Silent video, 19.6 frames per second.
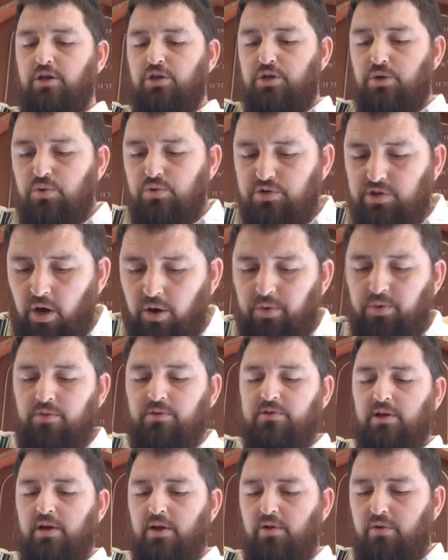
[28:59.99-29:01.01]
you
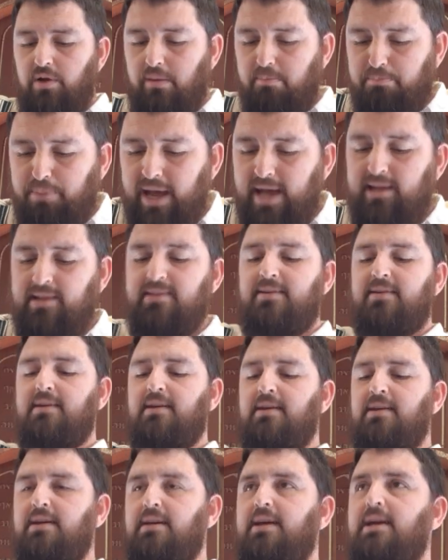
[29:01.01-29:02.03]
don't repent
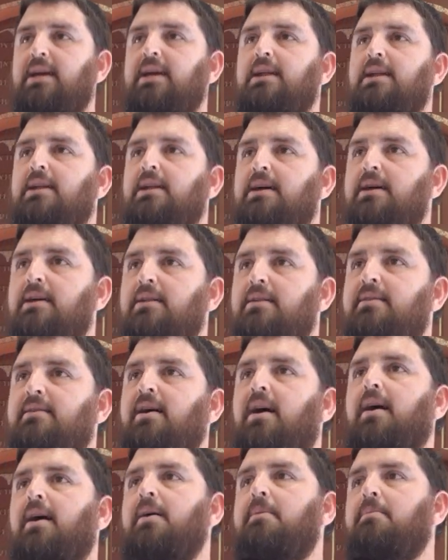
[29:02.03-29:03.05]
in
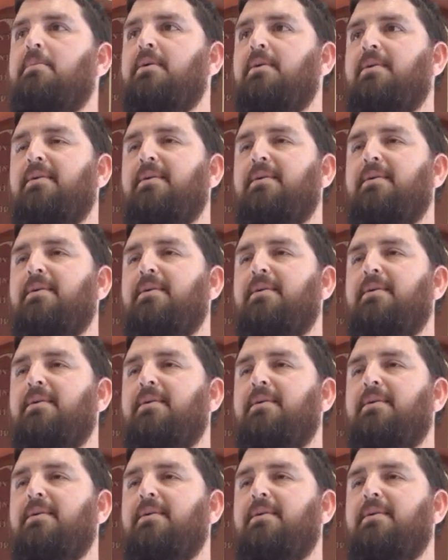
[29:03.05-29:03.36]
time.